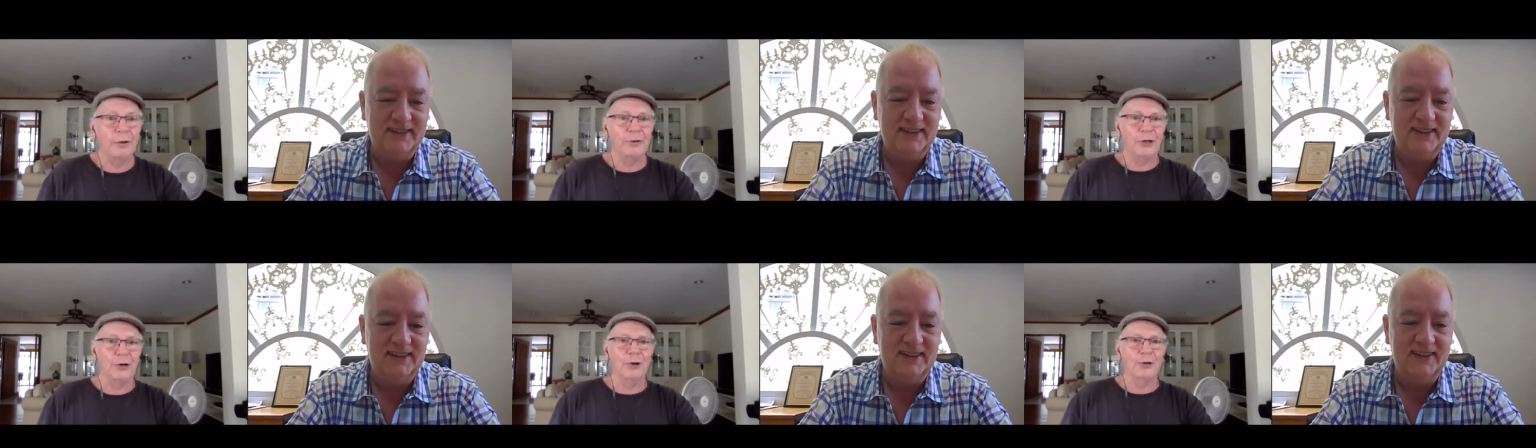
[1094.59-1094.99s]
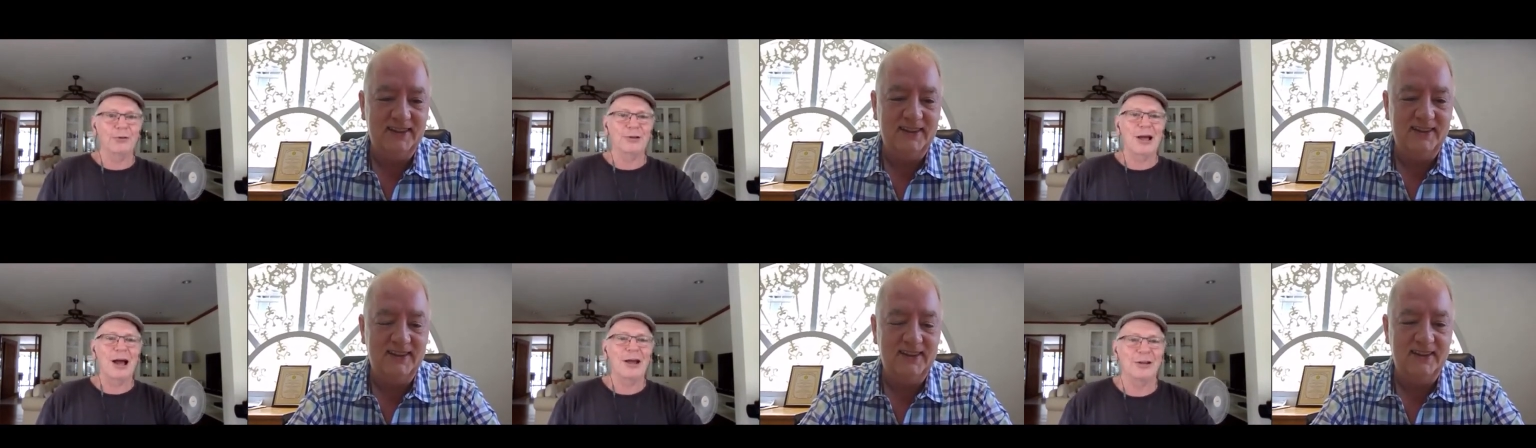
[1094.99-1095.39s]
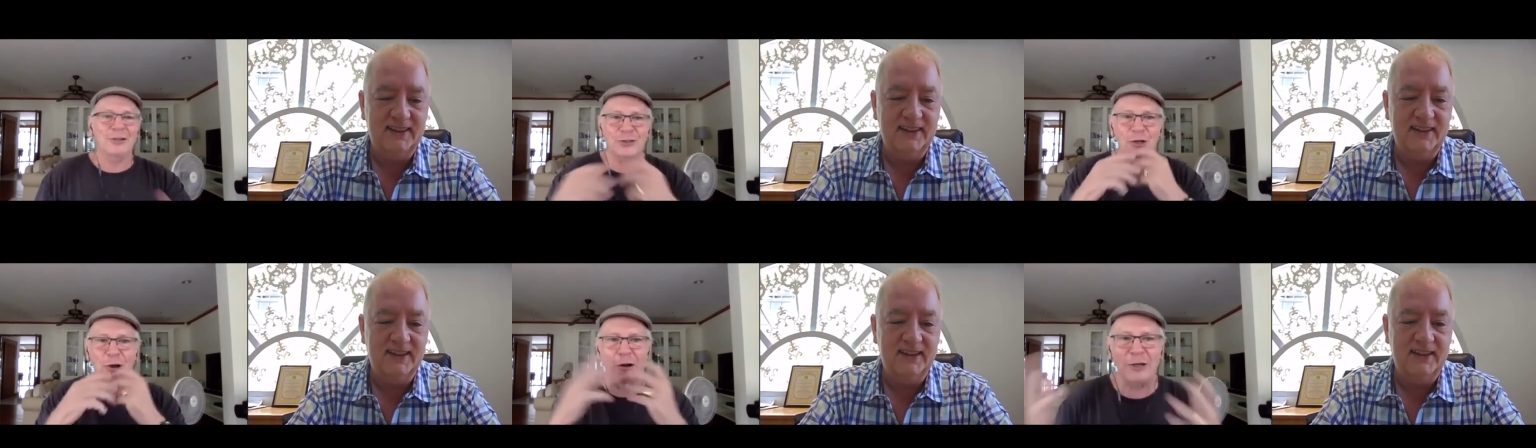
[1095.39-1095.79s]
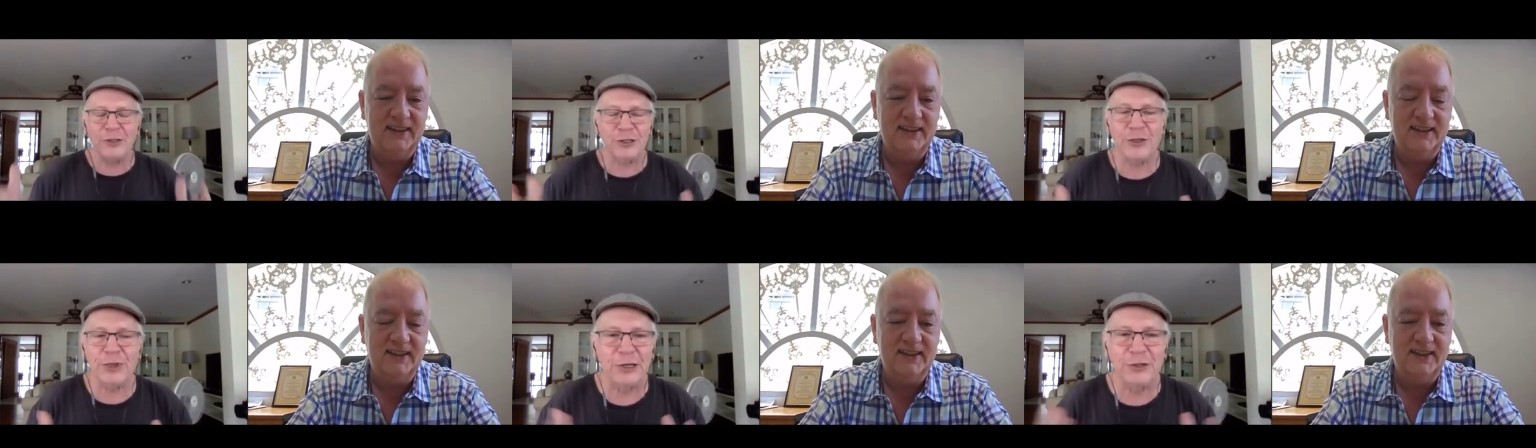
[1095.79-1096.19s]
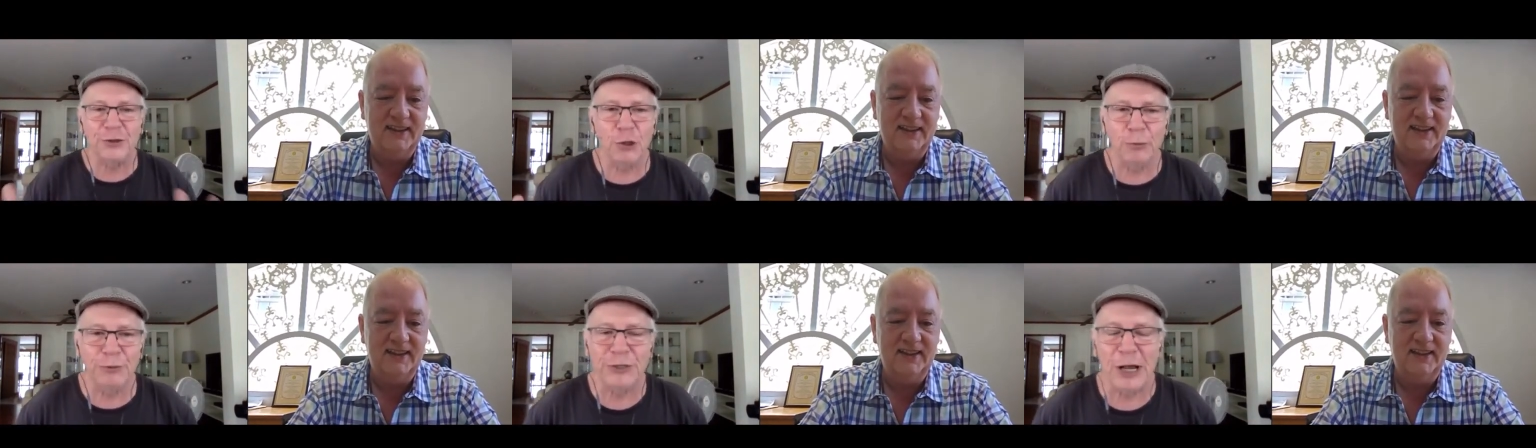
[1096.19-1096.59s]
Speaker 1: You know, the, I so I just think
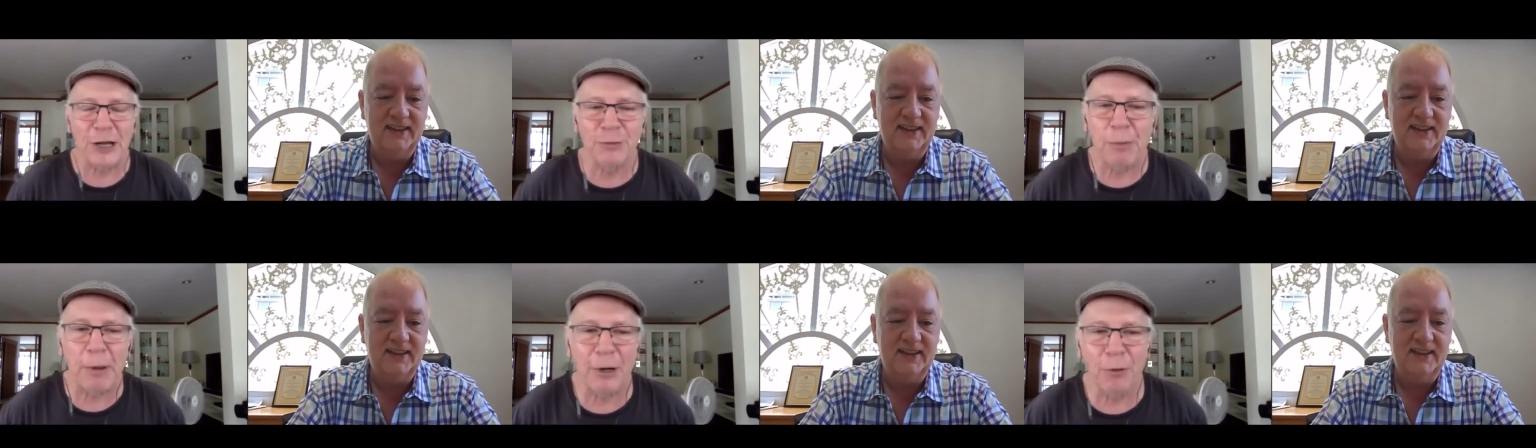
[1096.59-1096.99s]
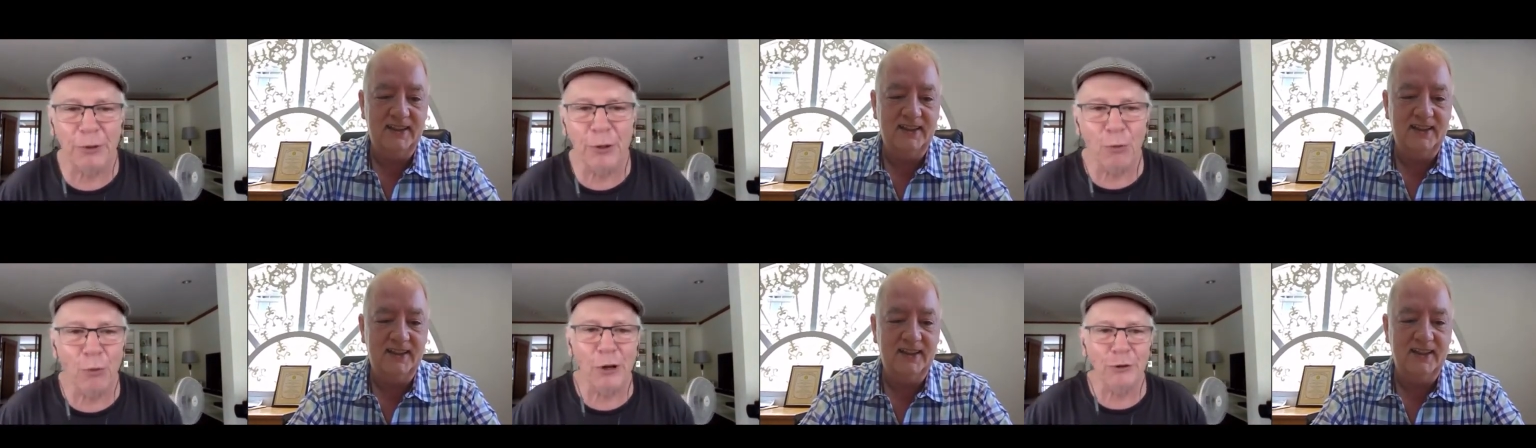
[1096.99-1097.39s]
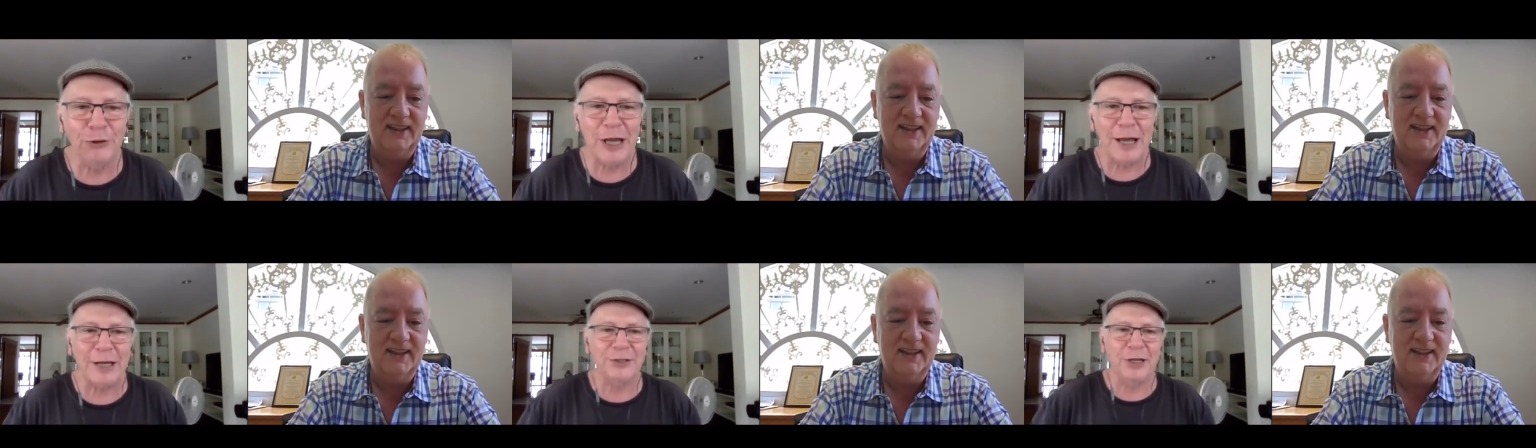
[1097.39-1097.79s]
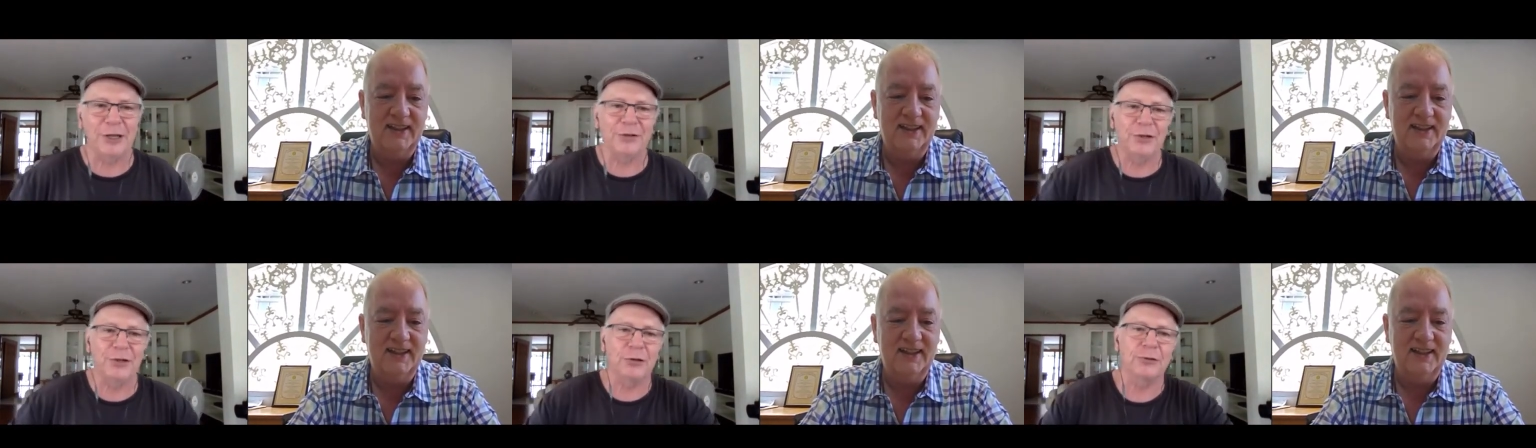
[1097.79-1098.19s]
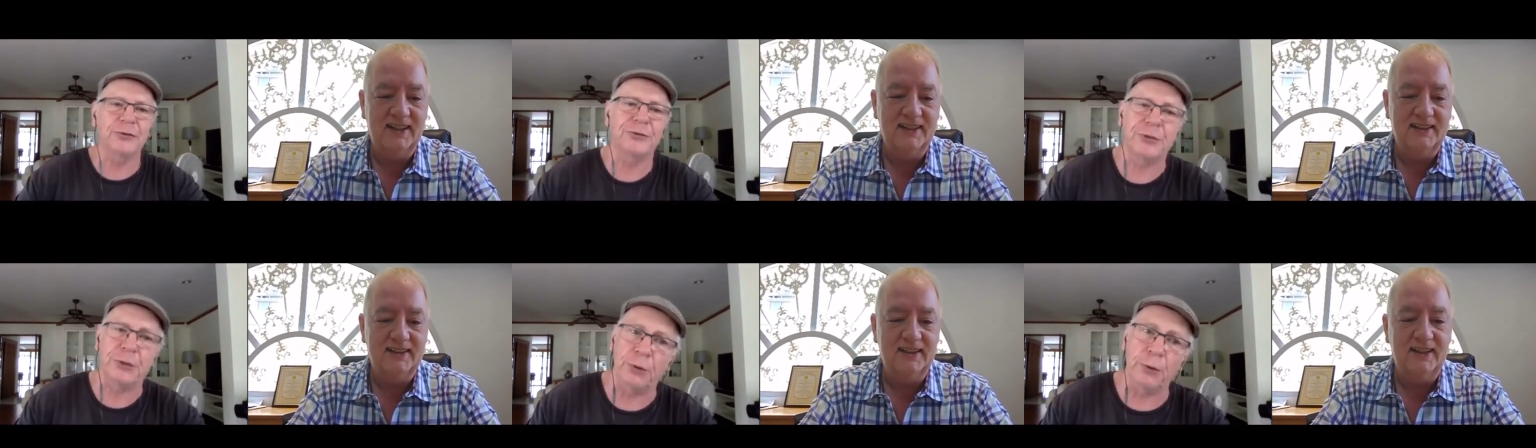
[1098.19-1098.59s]
Zoom sounds better with a Welsh accent. You know,
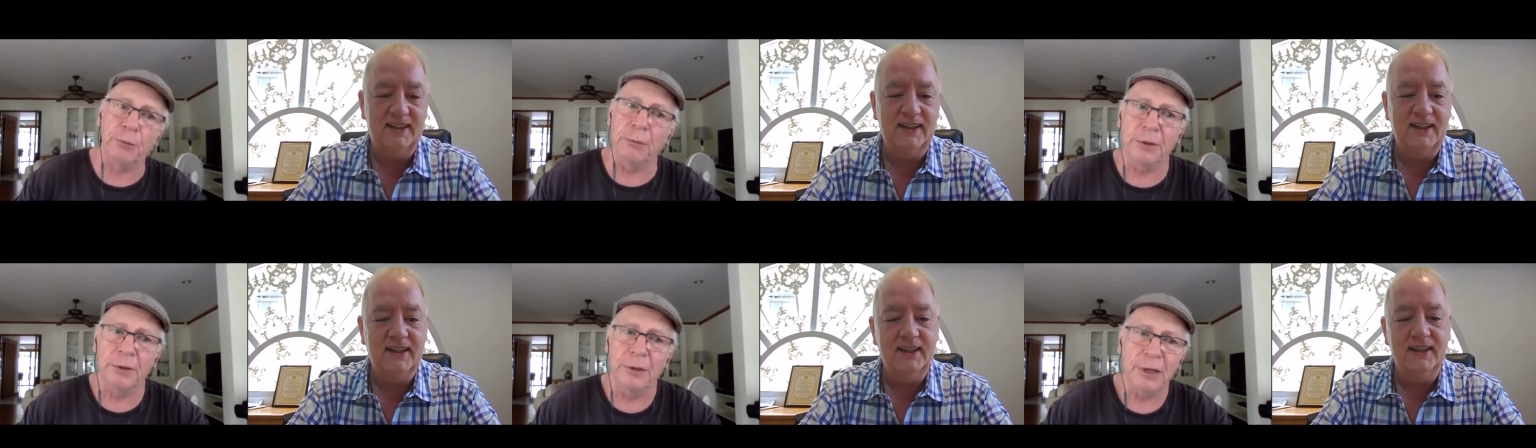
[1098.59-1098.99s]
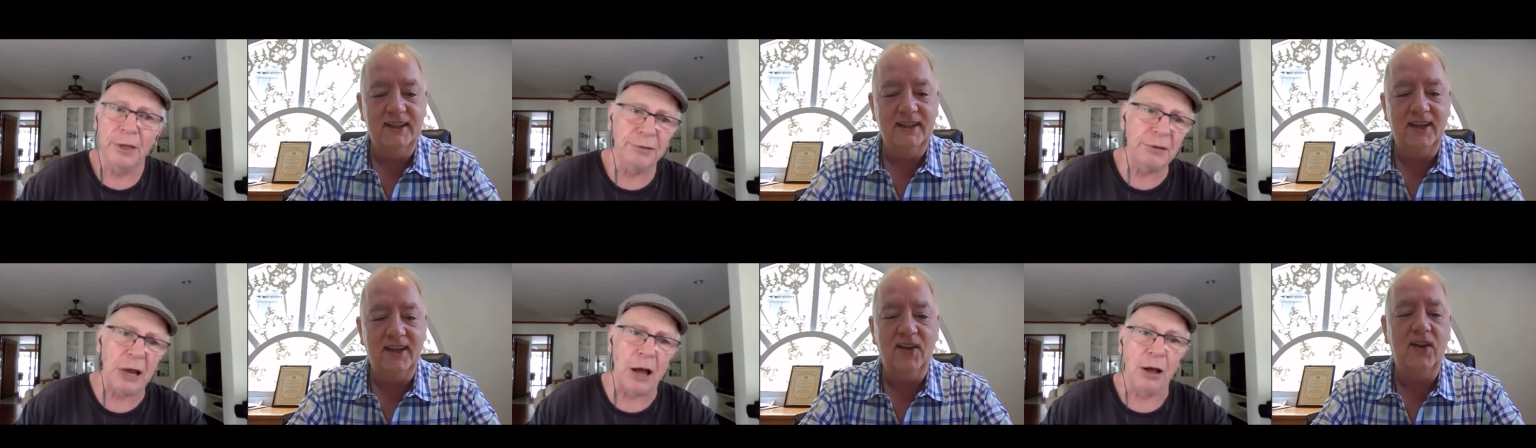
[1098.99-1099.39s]
Zoom. Nah,